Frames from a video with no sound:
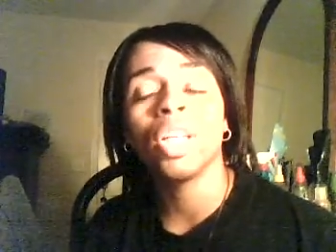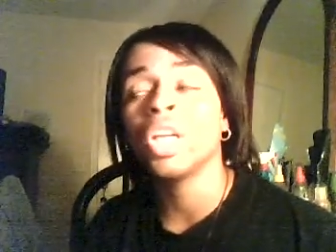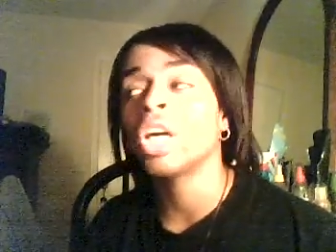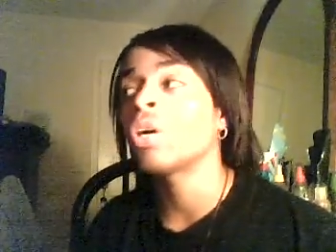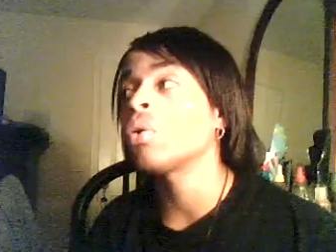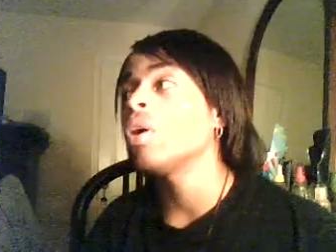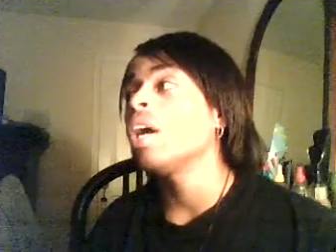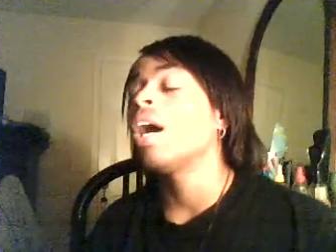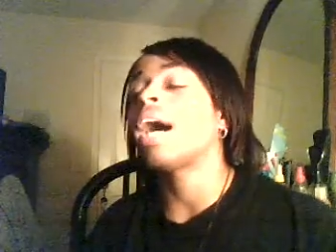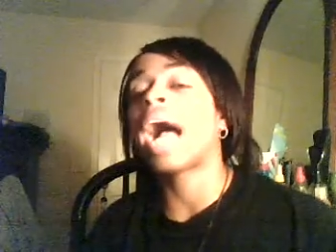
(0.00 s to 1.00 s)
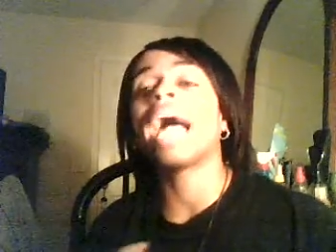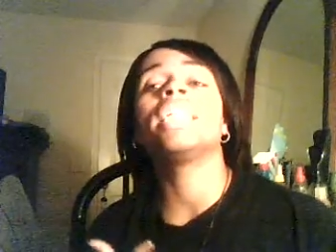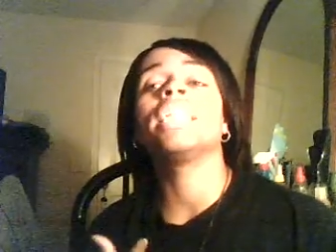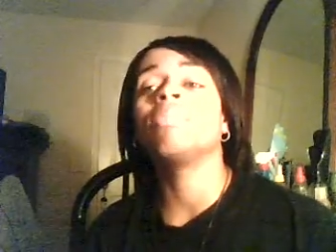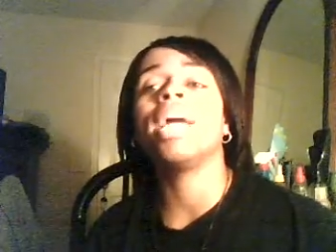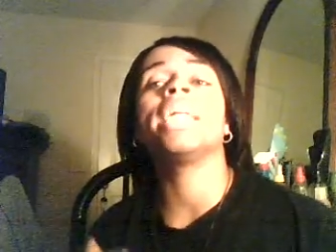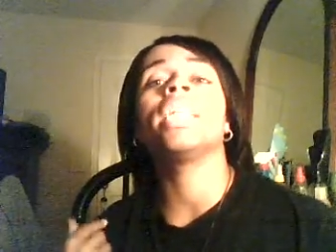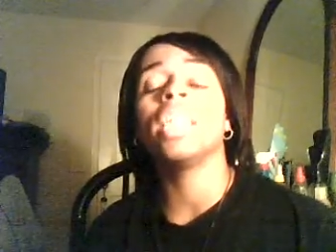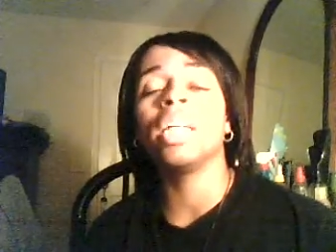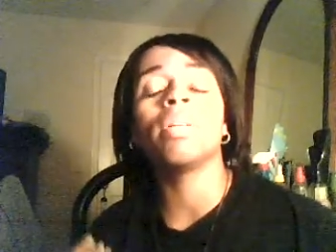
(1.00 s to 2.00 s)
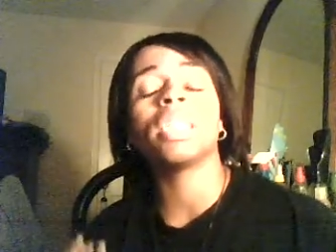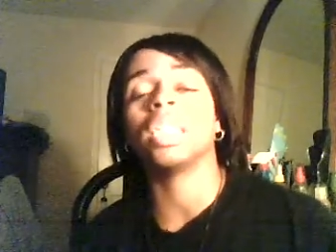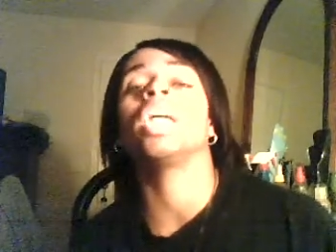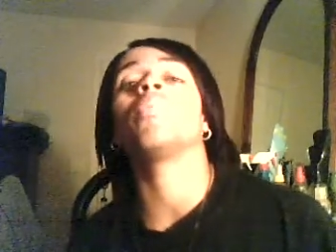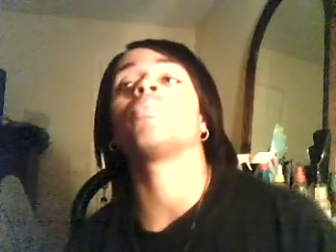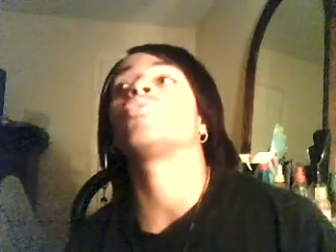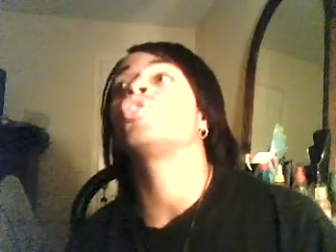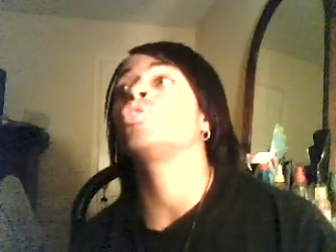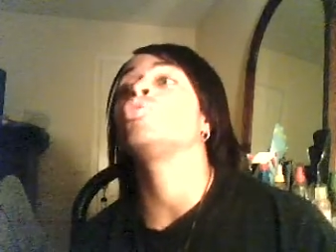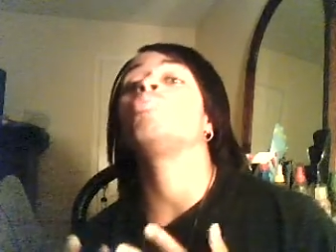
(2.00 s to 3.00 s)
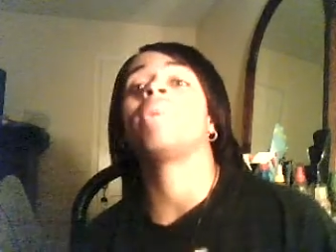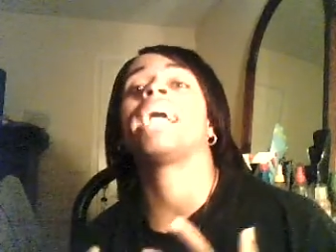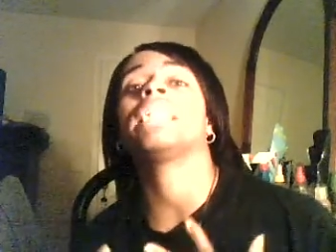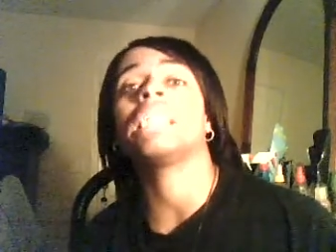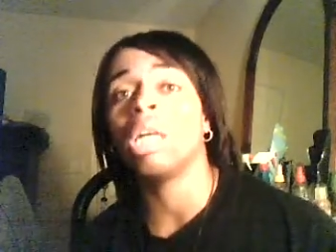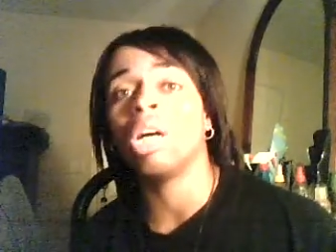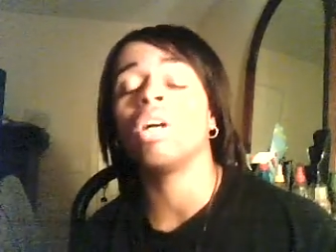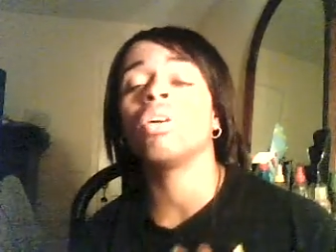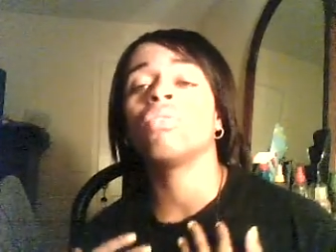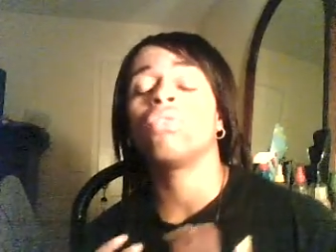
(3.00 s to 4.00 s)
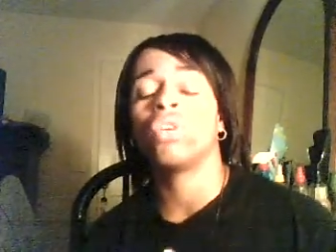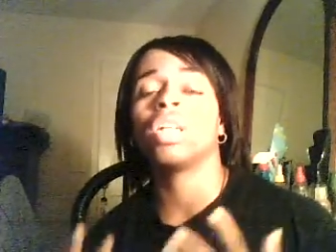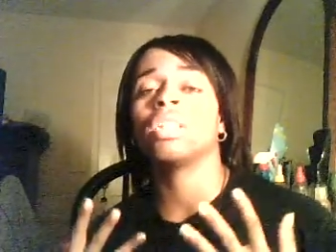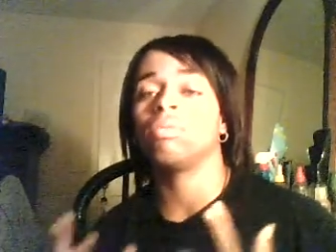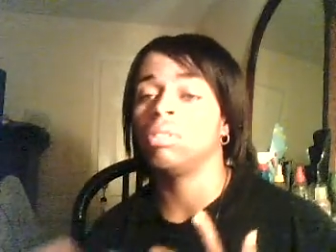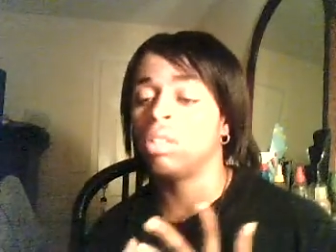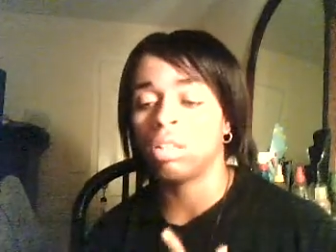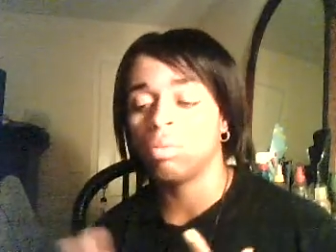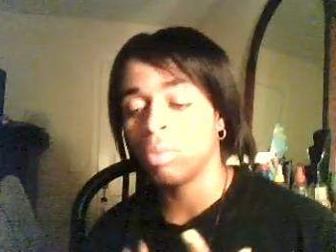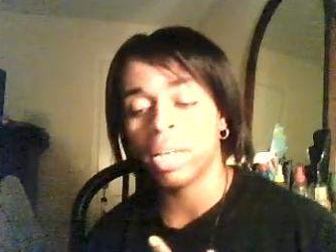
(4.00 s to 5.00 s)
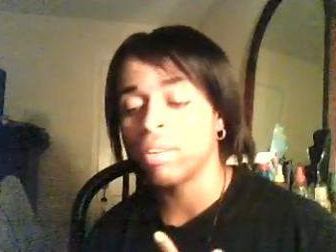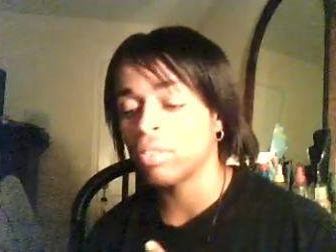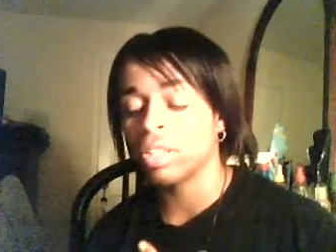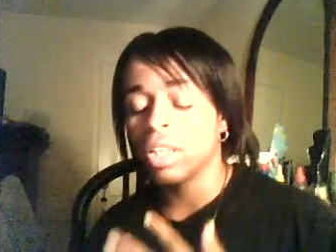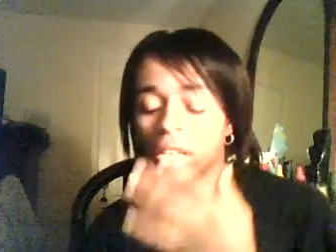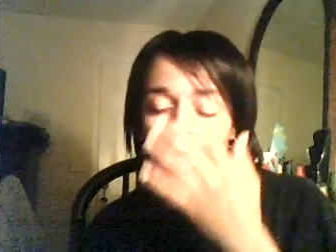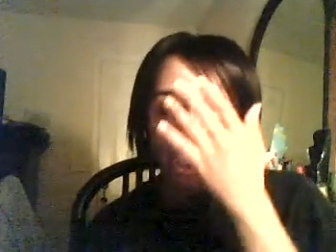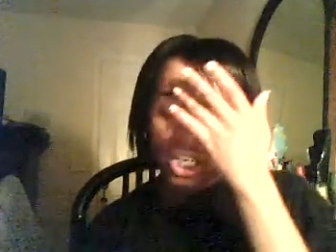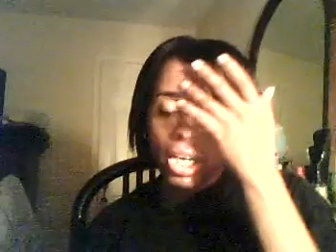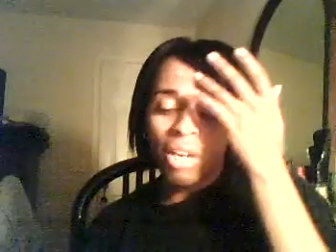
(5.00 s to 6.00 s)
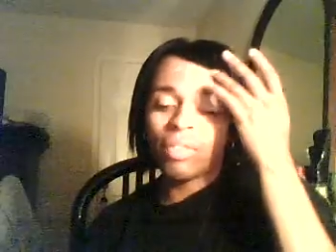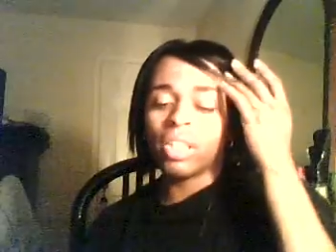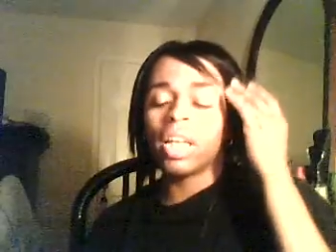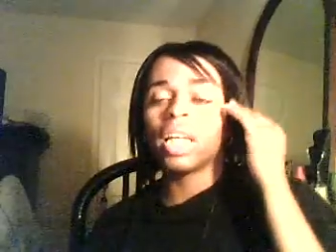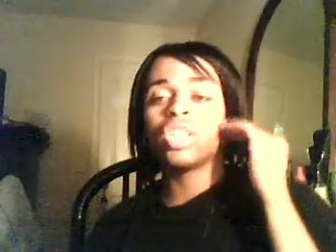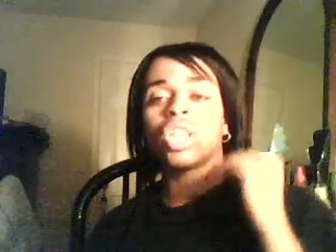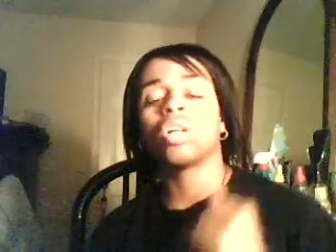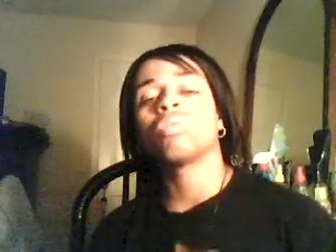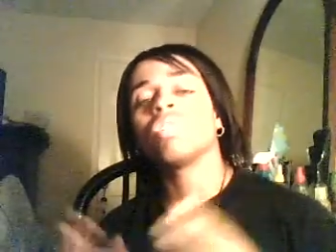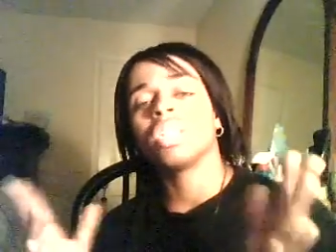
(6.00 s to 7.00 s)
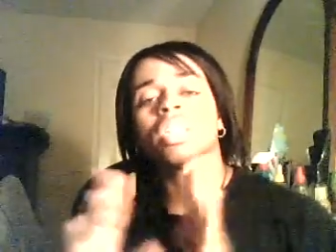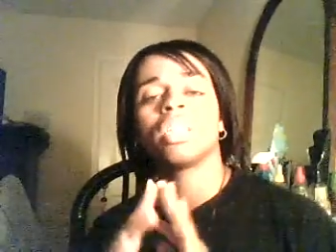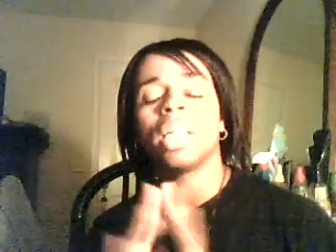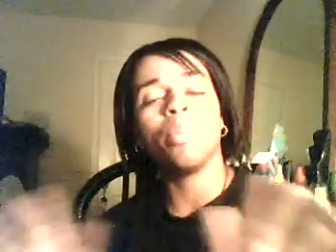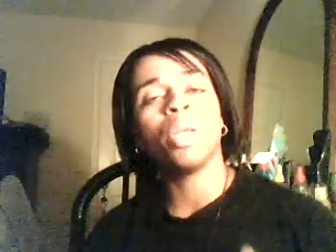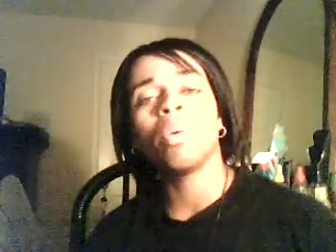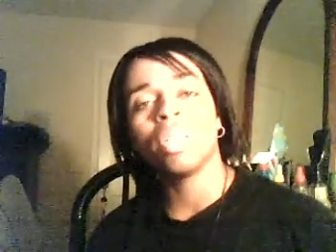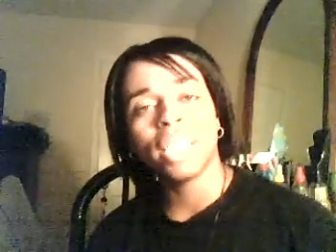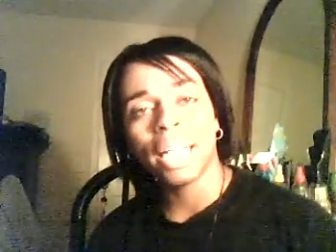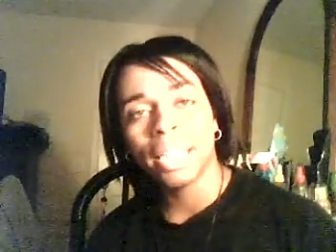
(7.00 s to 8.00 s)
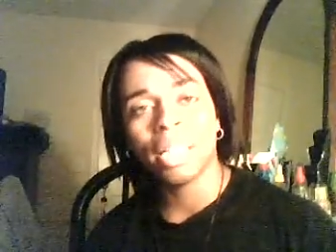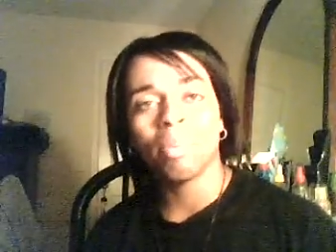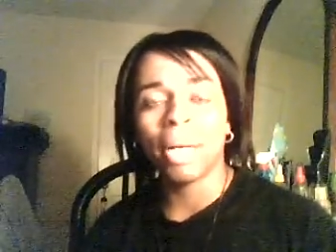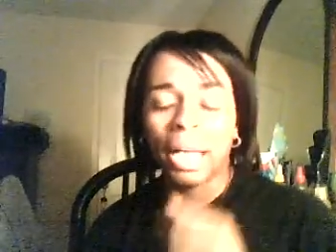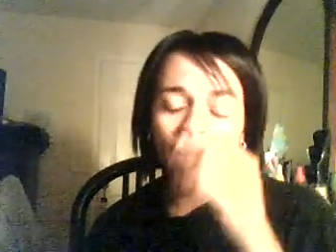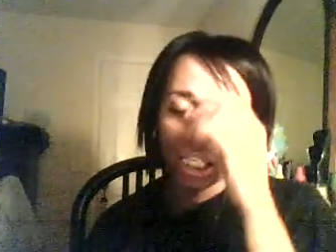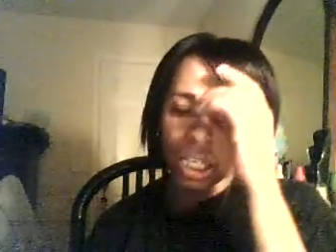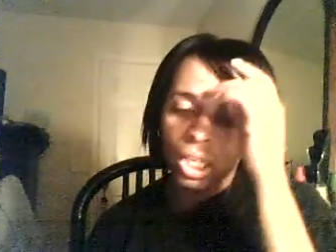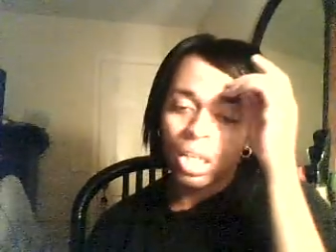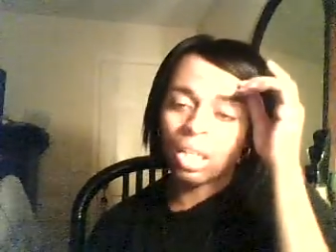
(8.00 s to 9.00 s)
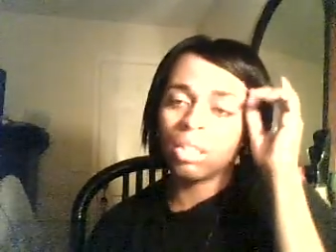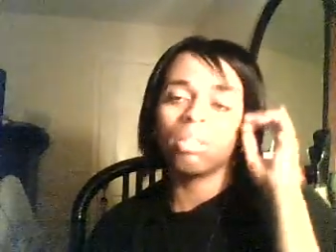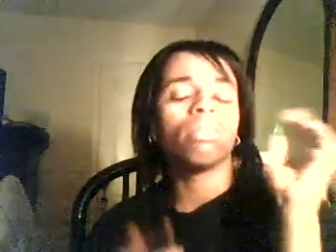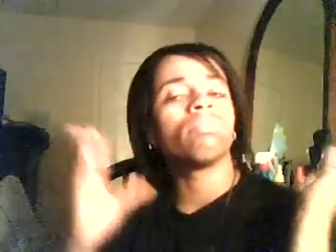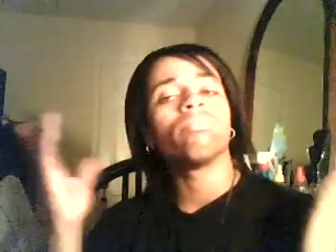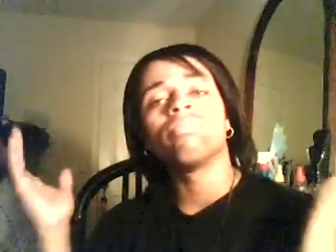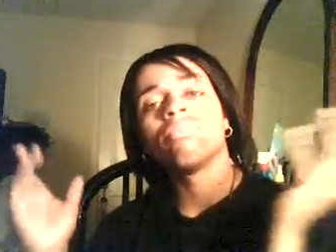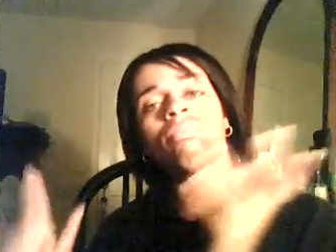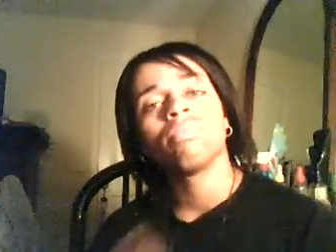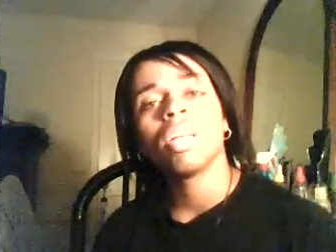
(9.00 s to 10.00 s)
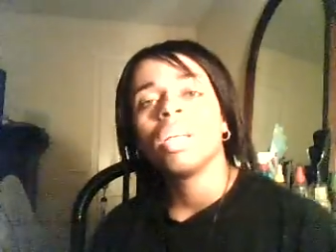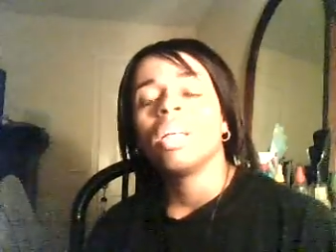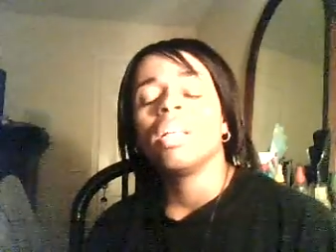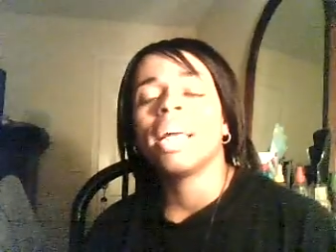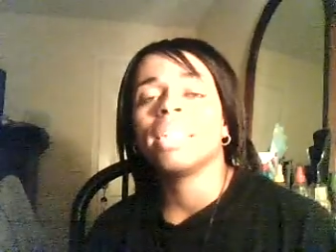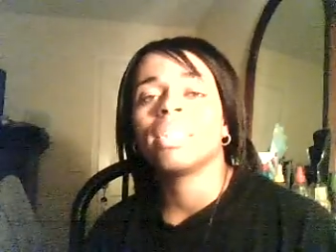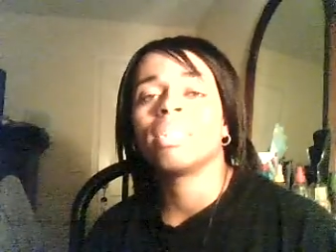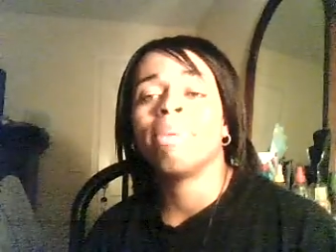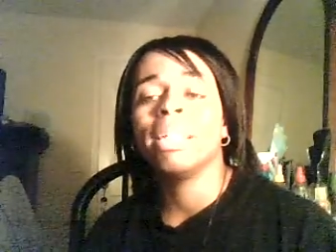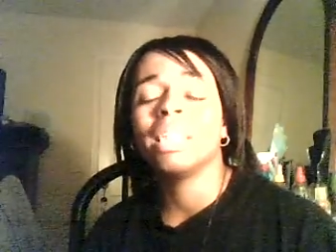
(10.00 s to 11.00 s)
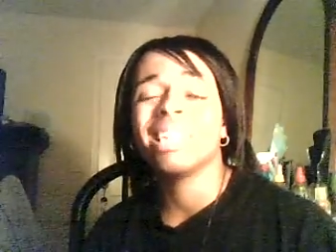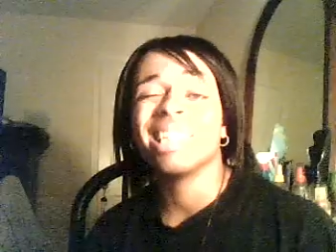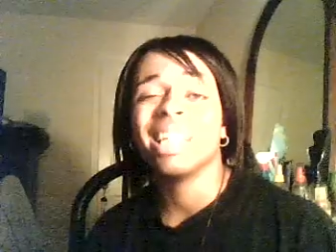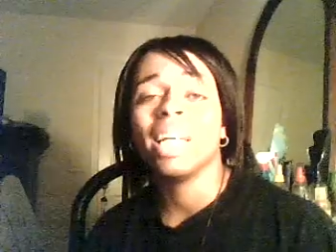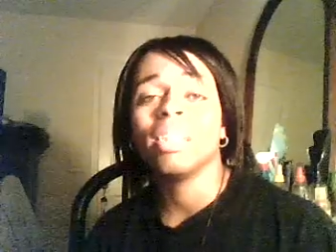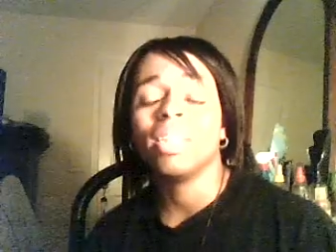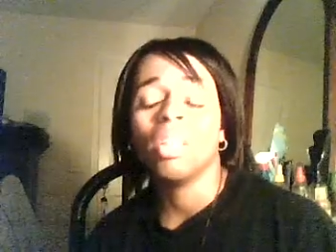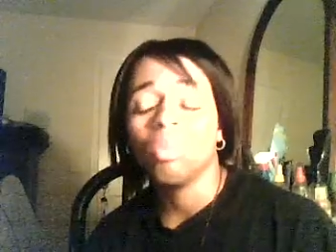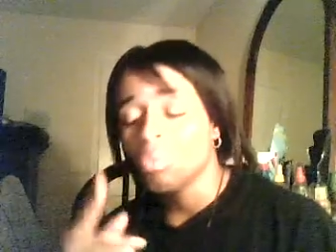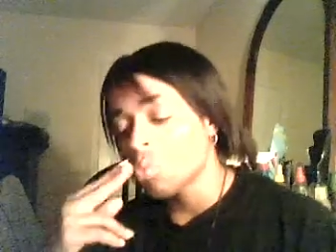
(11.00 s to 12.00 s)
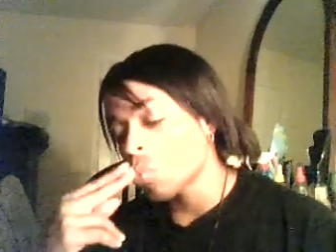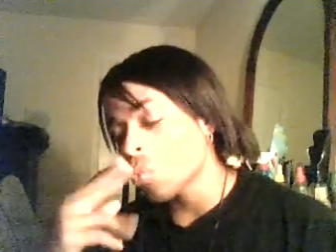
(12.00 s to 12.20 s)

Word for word: You know, I just made the lyrics up to my song for, you know, whatever and everything. So just let me know what y'all think about it. And that's basically it. So,